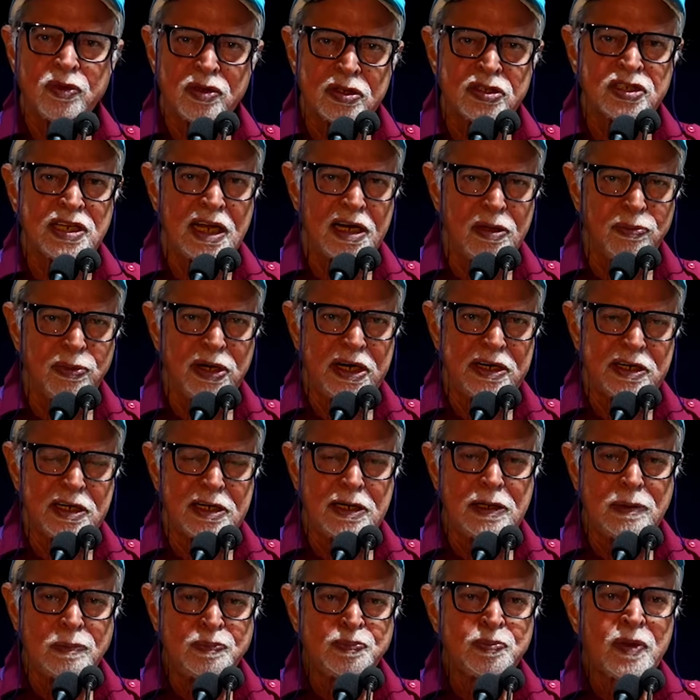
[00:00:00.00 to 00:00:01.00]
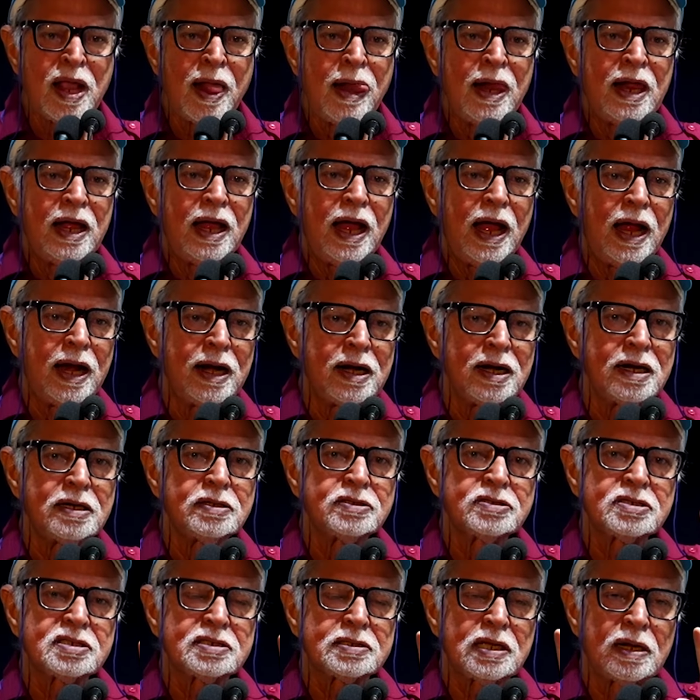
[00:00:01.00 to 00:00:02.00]
celebrated,
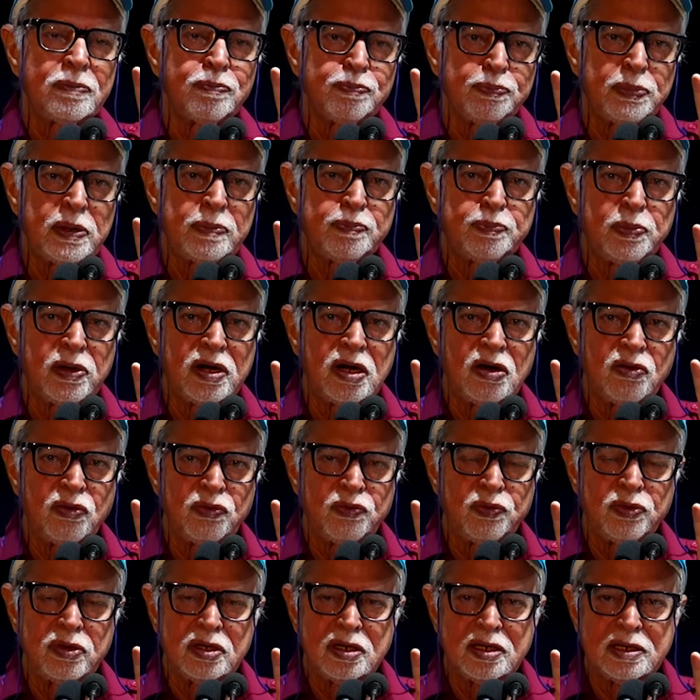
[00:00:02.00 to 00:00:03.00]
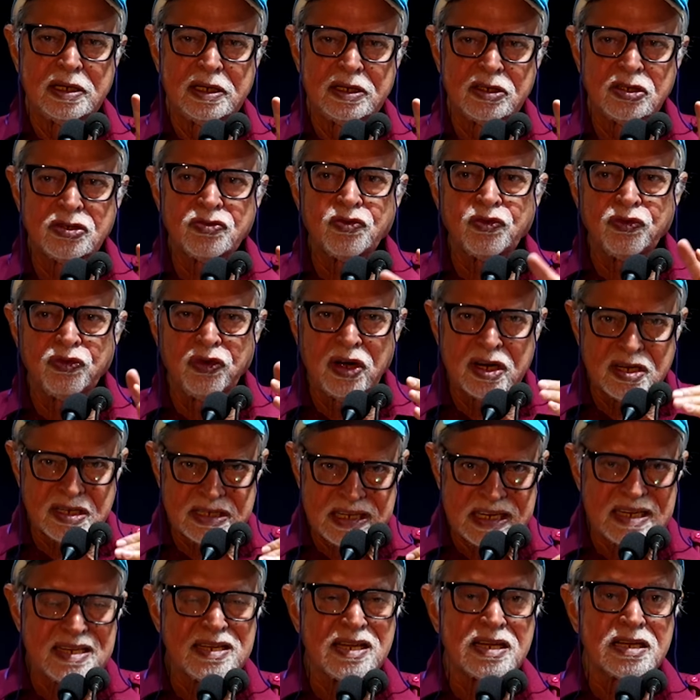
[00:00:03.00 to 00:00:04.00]
and some people were
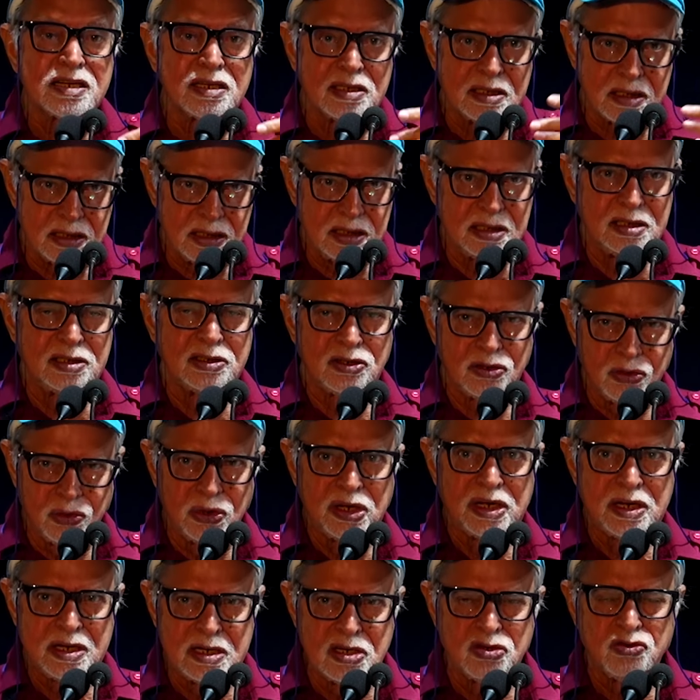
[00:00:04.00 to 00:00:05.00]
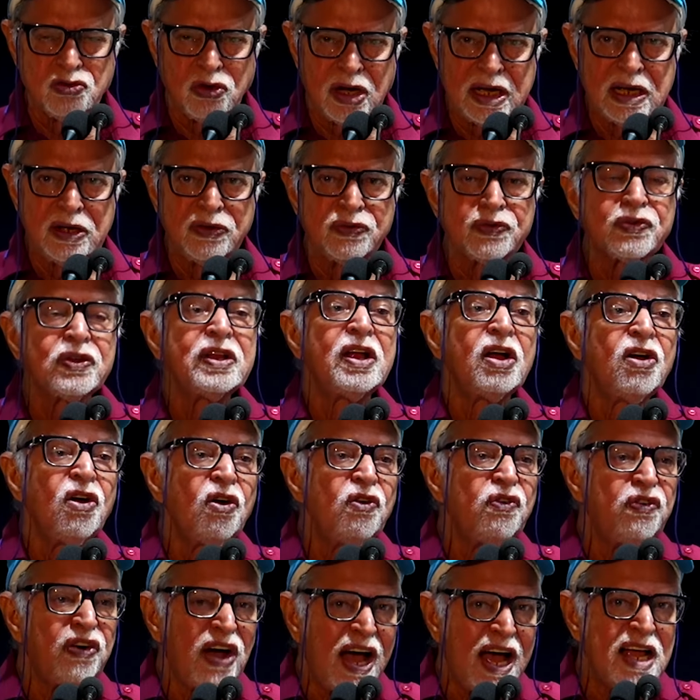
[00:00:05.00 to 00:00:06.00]
singing, including his wife,
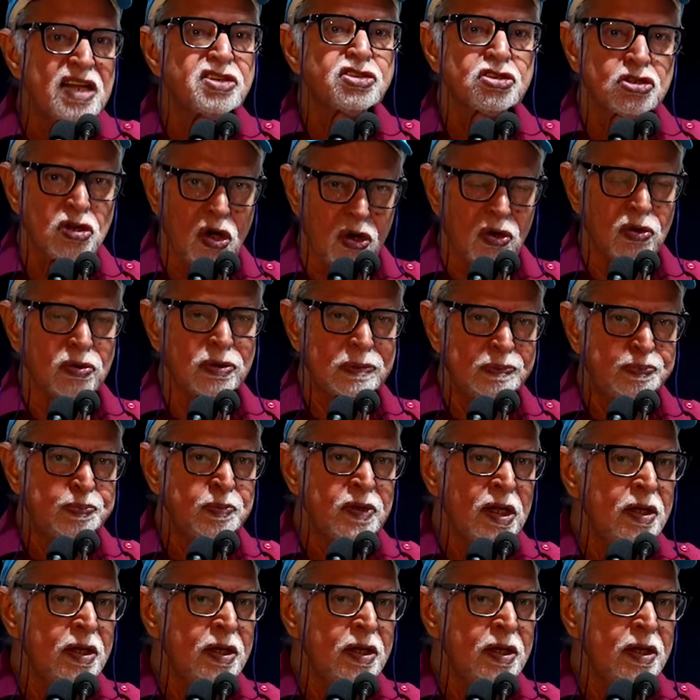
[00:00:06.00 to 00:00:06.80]
fast song.